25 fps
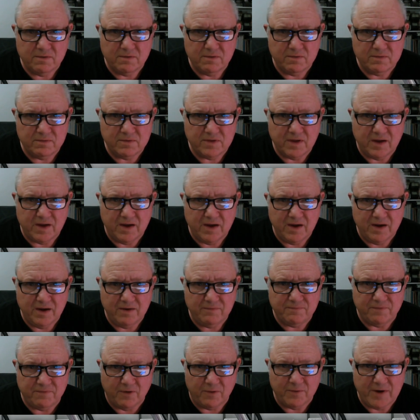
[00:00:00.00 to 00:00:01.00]
the
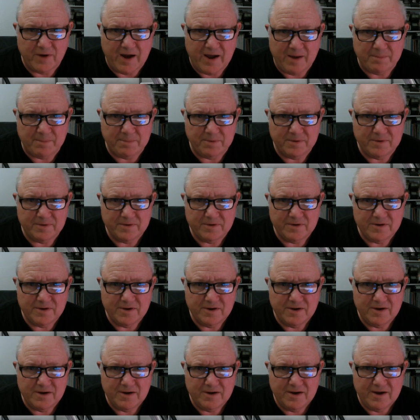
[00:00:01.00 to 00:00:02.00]
phone app,
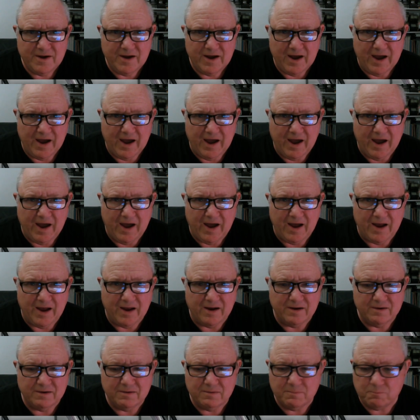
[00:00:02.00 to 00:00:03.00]

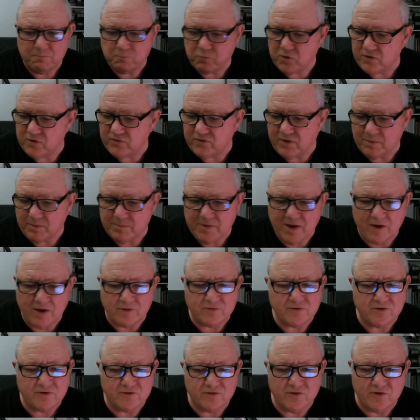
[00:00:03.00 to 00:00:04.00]
and print something
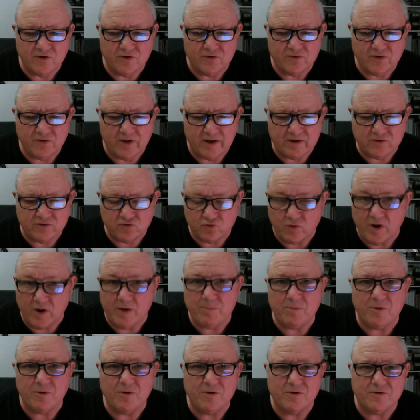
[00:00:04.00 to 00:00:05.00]
else, because there's like
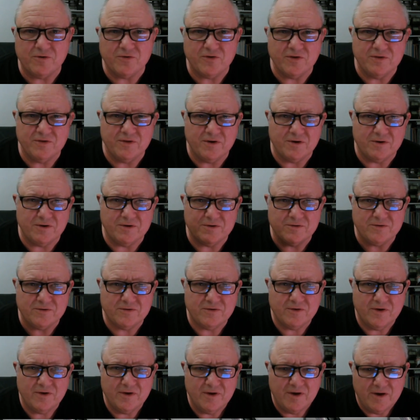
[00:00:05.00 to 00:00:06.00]
scrapers and
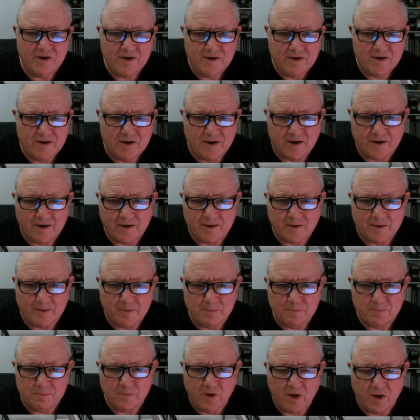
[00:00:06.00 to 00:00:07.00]
there's
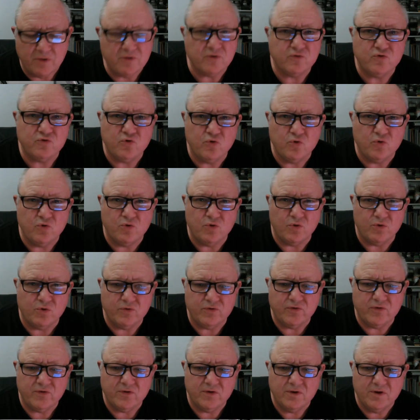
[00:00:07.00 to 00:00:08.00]
other
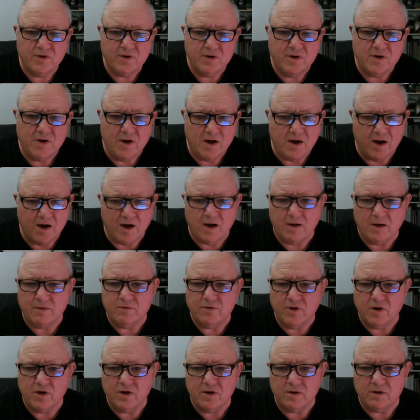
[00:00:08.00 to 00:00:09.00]
tools.
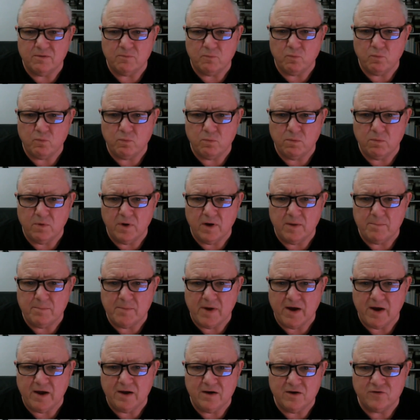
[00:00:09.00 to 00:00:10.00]
The In my
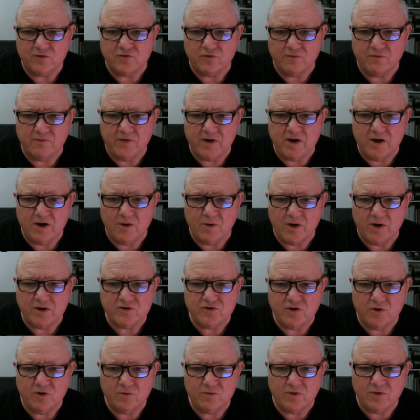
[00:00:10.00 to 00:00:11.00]
initial video, I
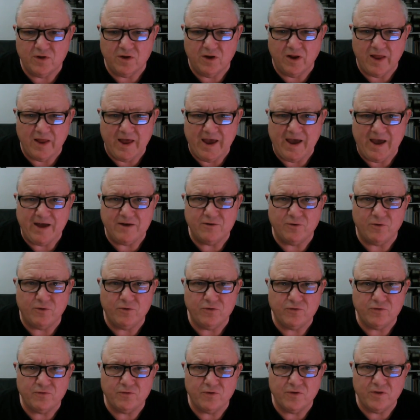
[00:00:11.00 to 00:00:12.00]
showed the little
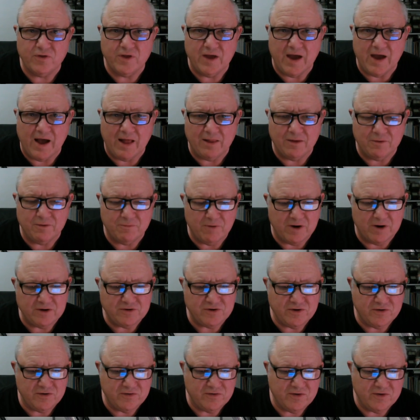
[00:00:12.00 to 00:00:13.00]
handles for the Allen
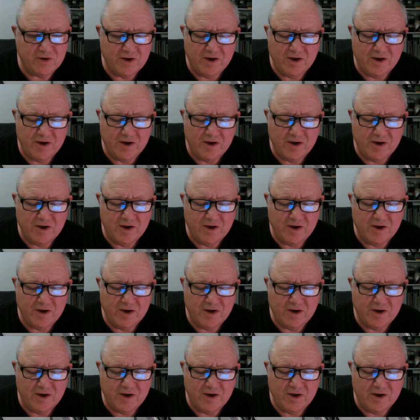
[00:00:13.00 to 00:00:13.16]
wrenches.